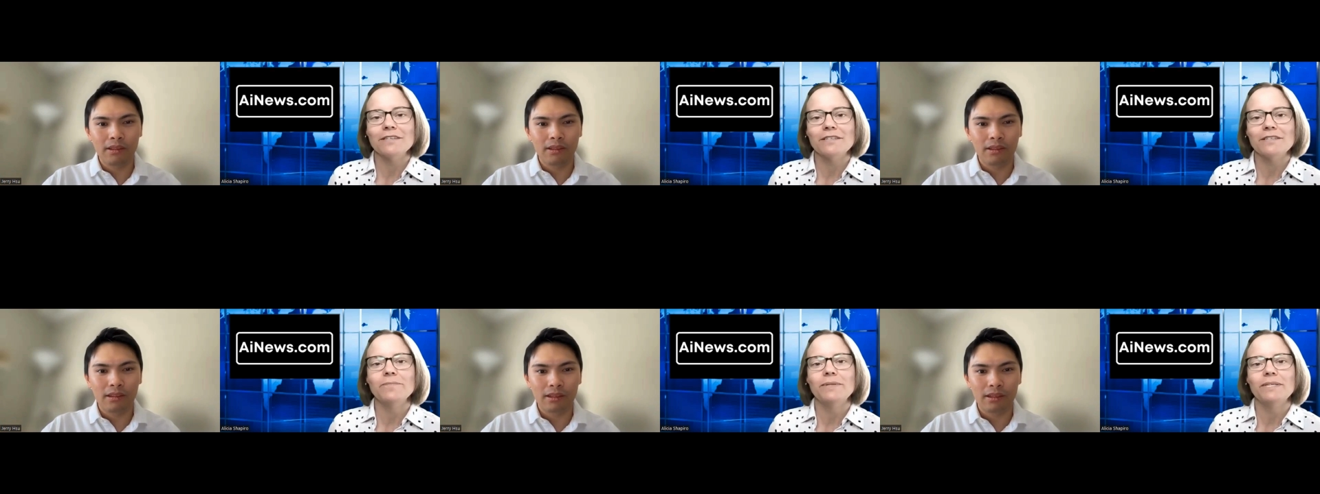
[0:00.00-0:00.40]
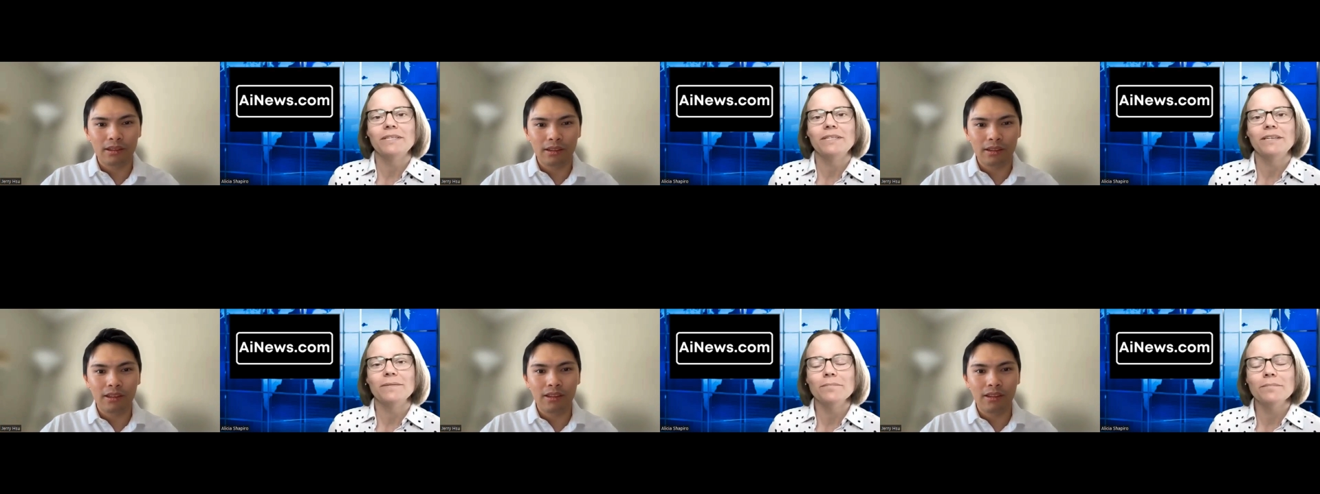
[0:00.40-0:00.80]
Speaker 1: is going to
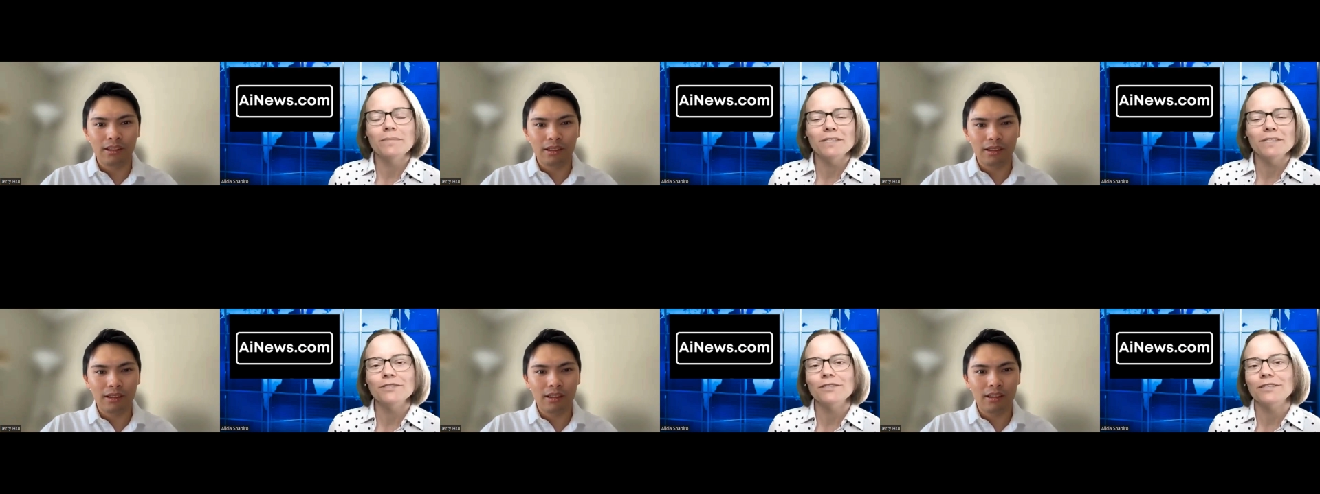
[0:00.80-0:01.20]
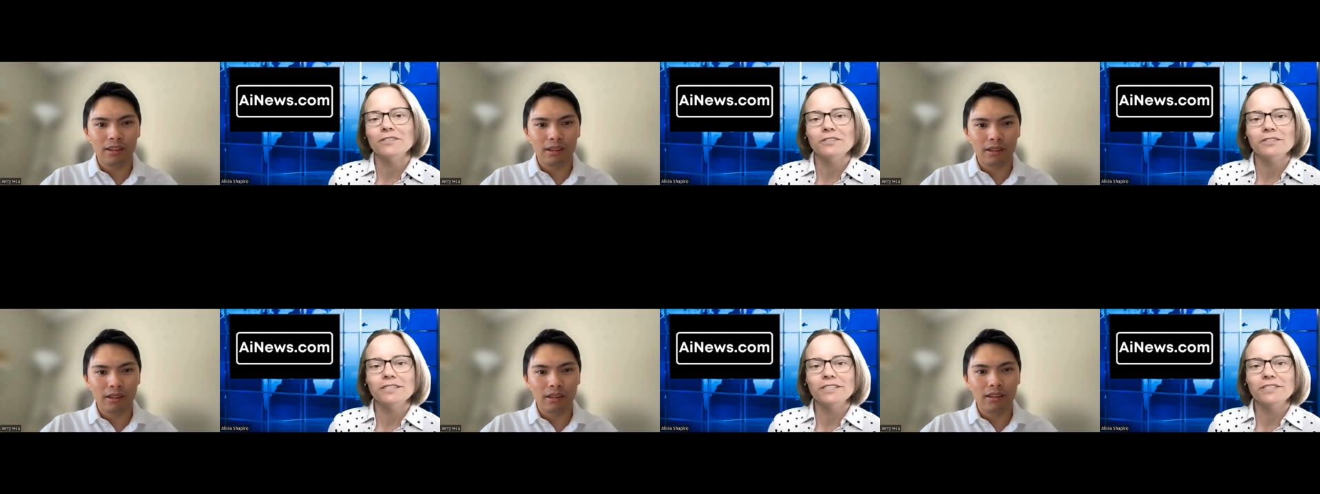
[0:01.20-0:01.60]
be a much
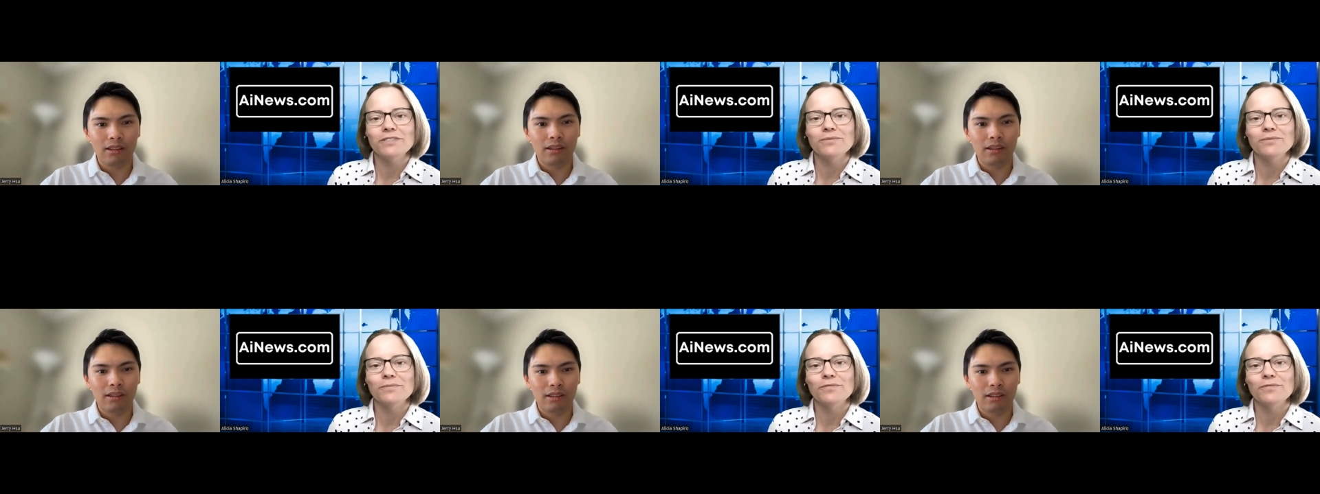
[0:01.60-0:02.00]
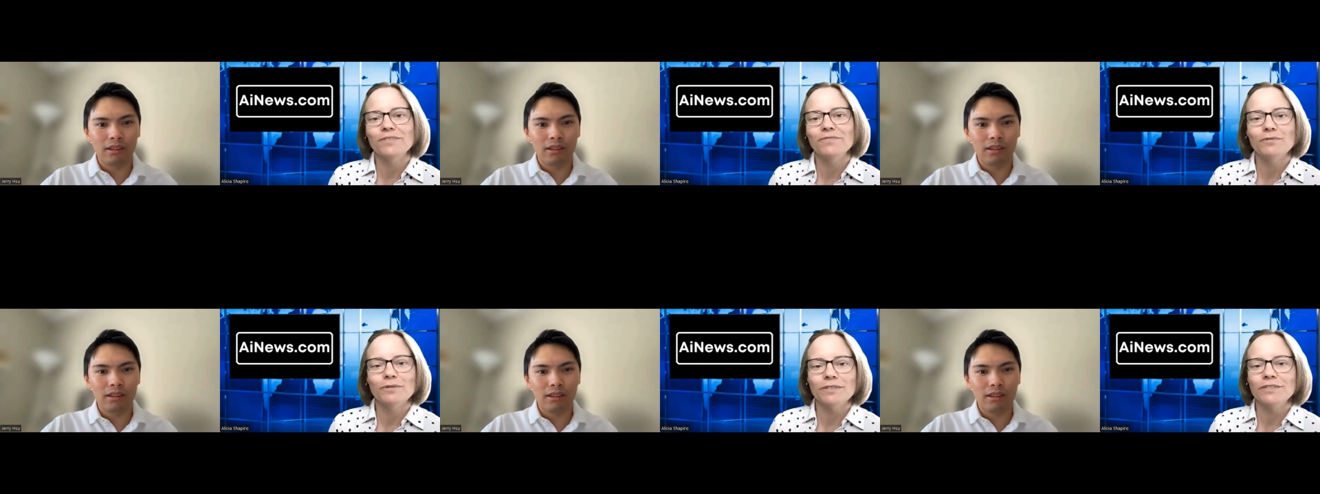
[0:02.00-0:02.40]
larger issue
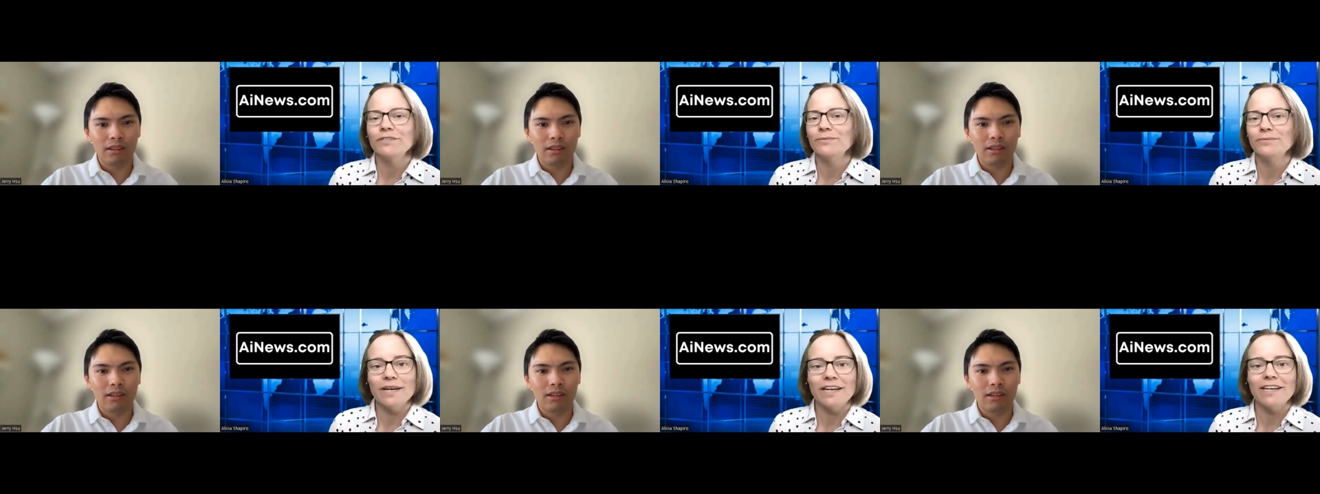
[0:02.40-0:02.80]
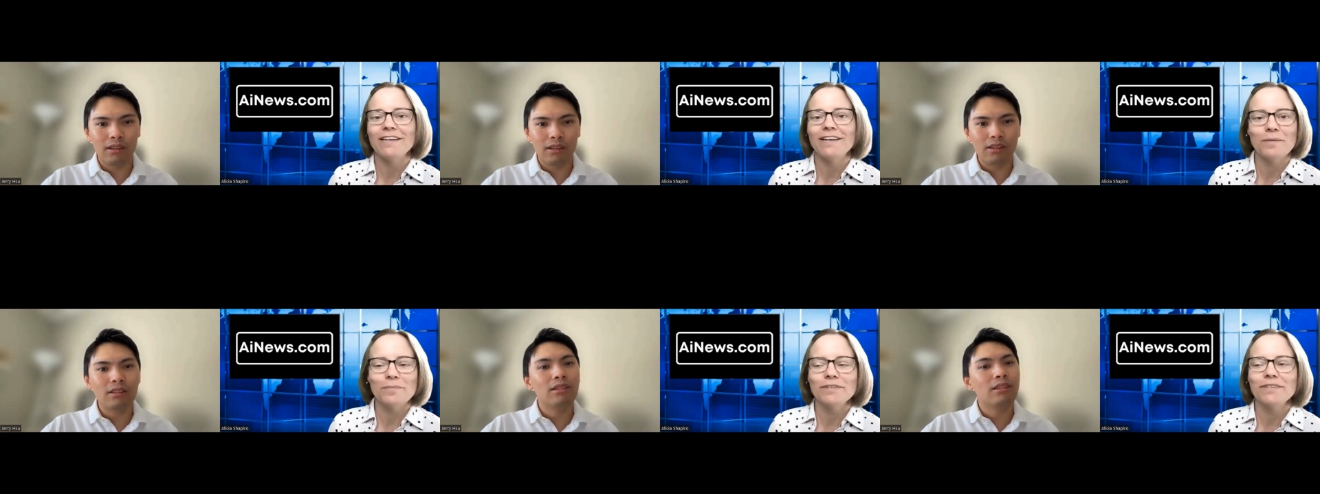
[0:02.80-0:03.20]
moving forward. You're
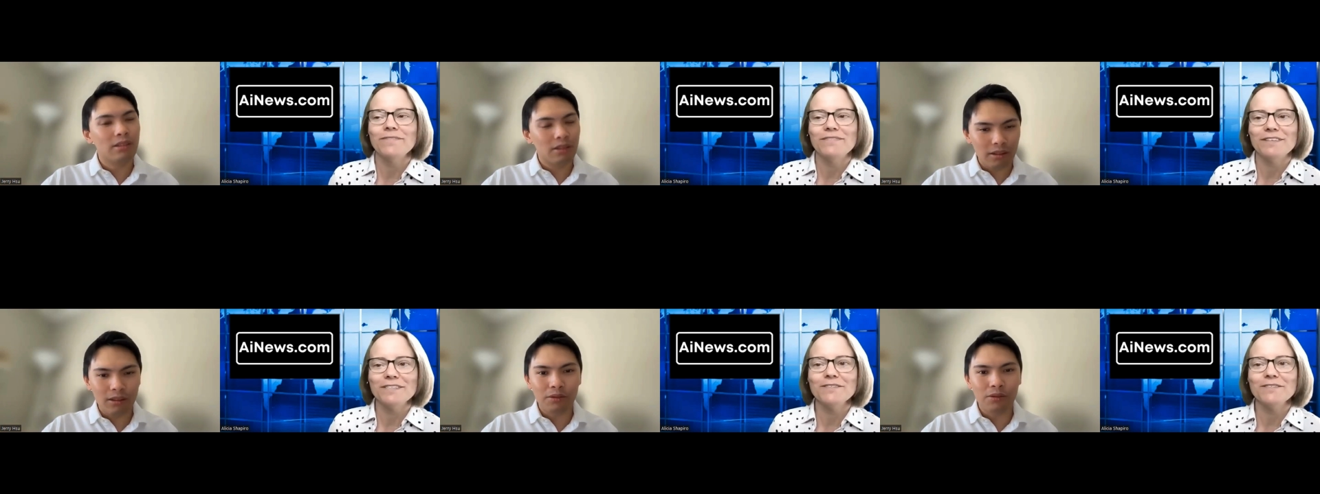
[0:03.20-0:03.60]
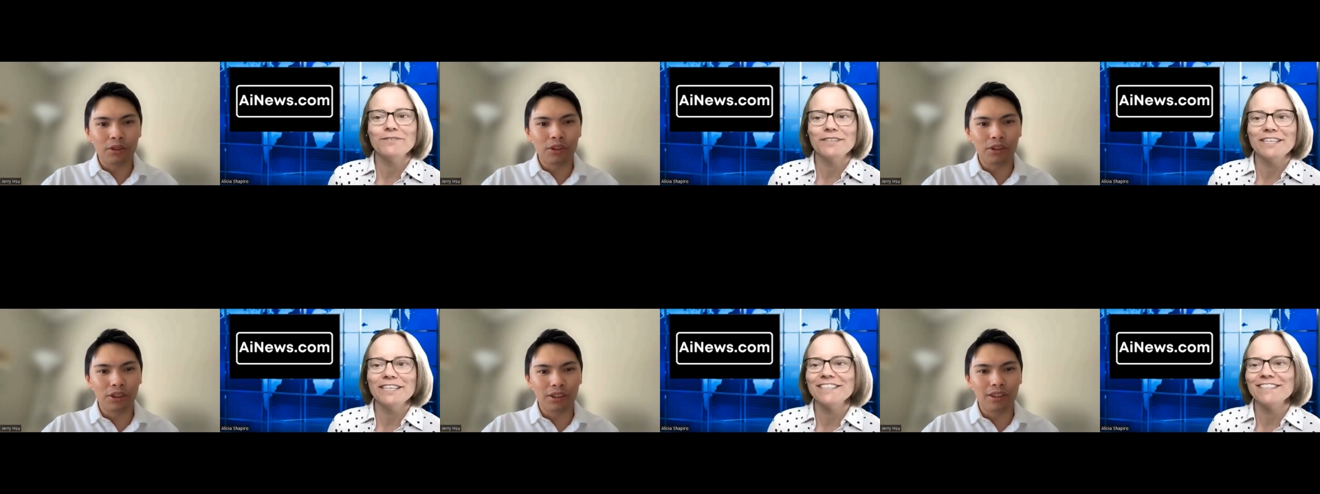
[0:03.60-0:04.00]
right. I believe that's
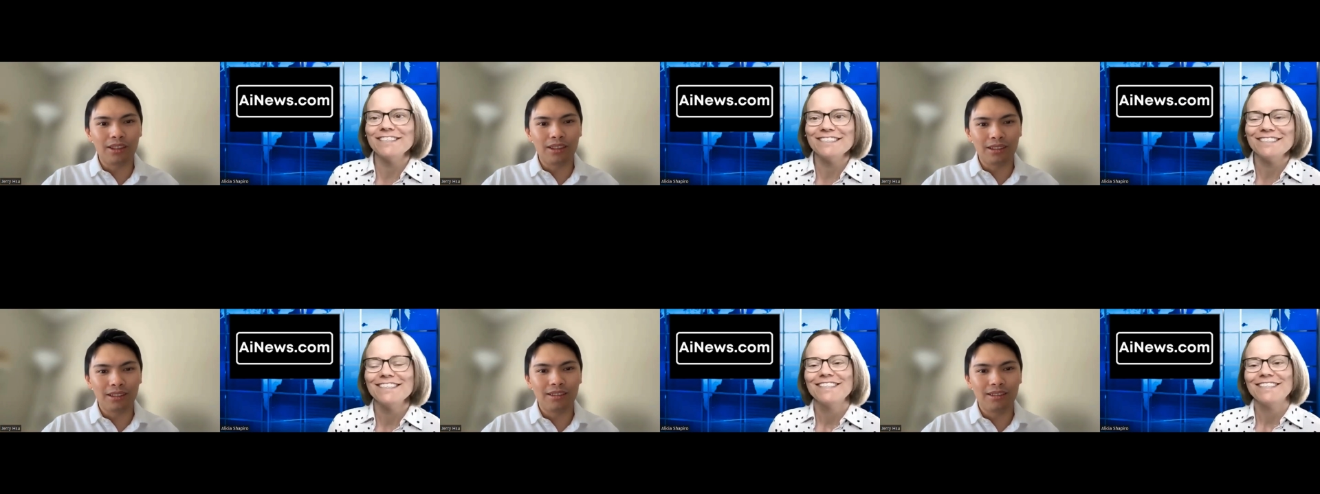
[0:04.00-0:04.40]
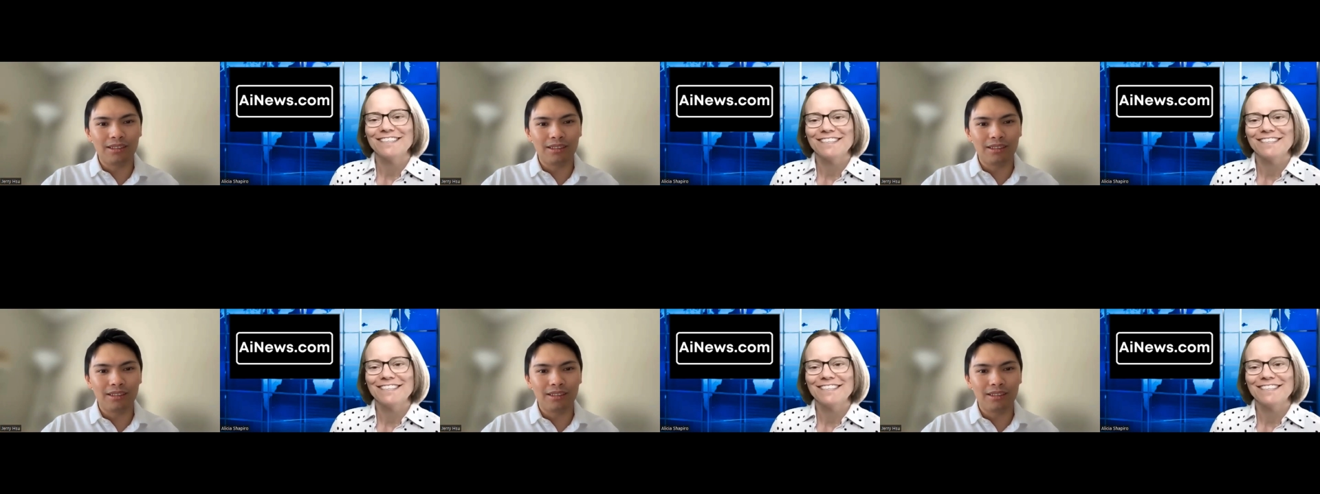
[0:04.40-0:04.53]
correct.